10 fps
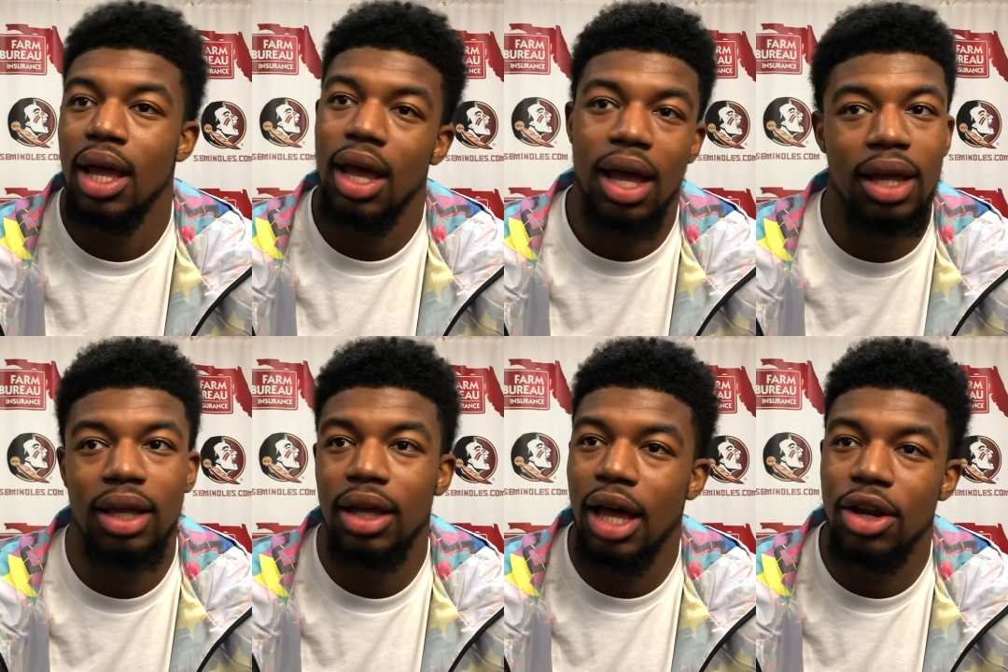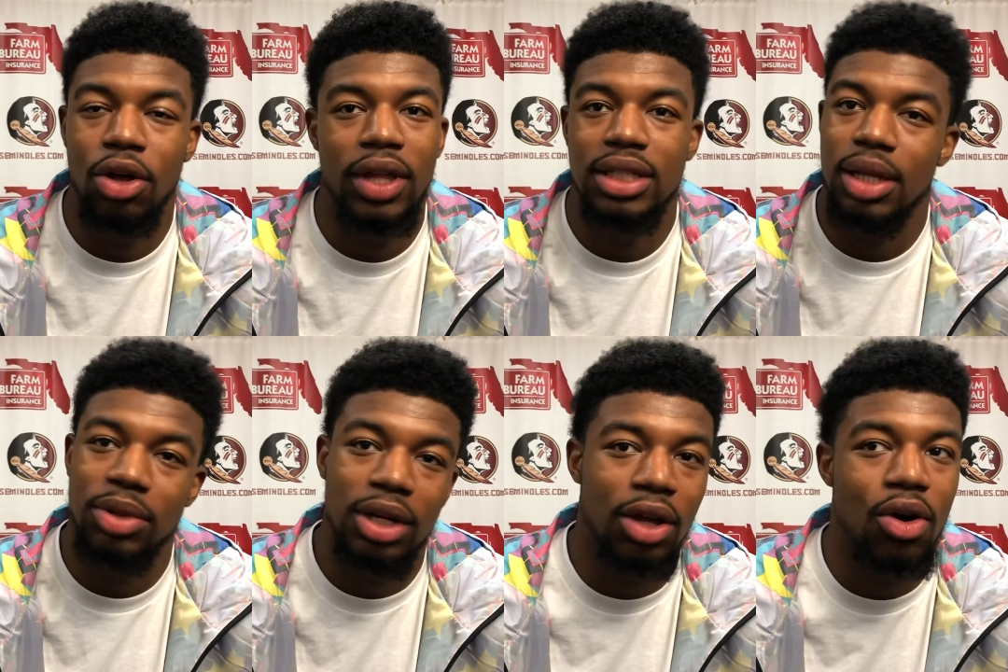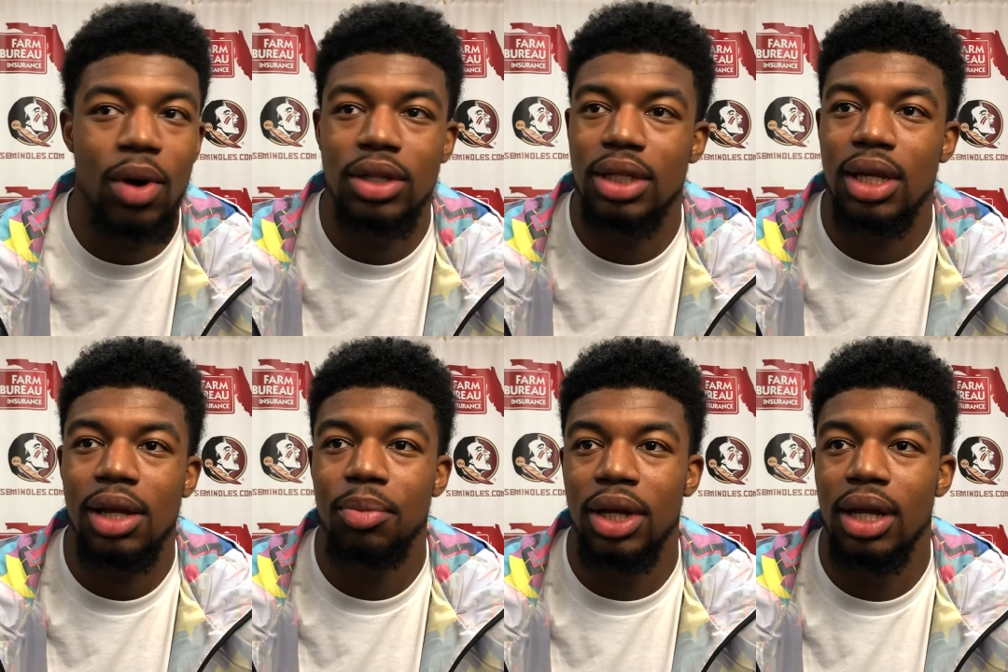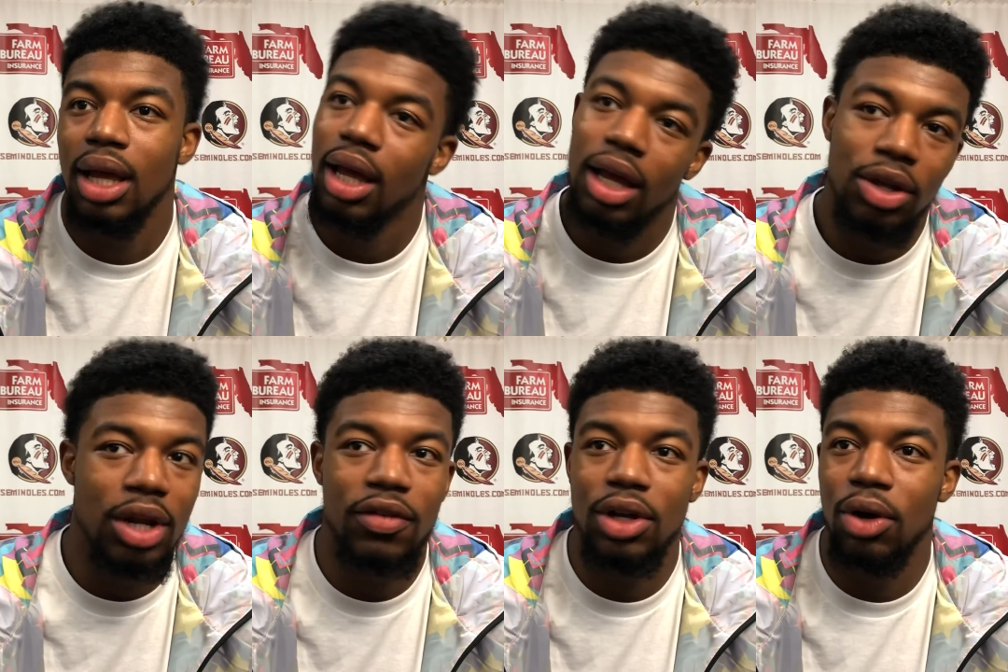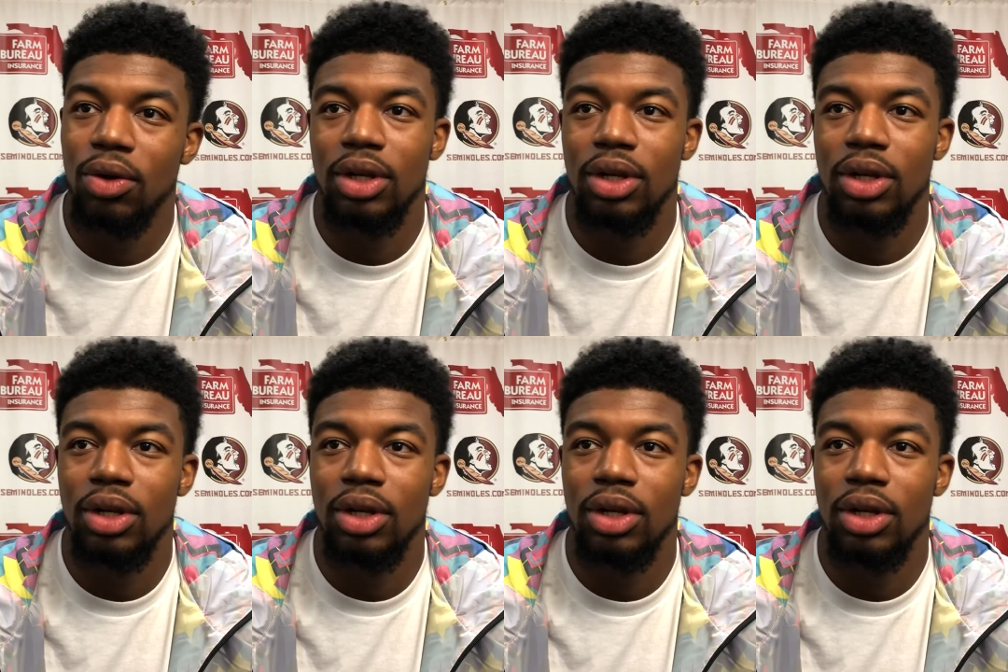hey, I know that something didn't go well today, but you never know.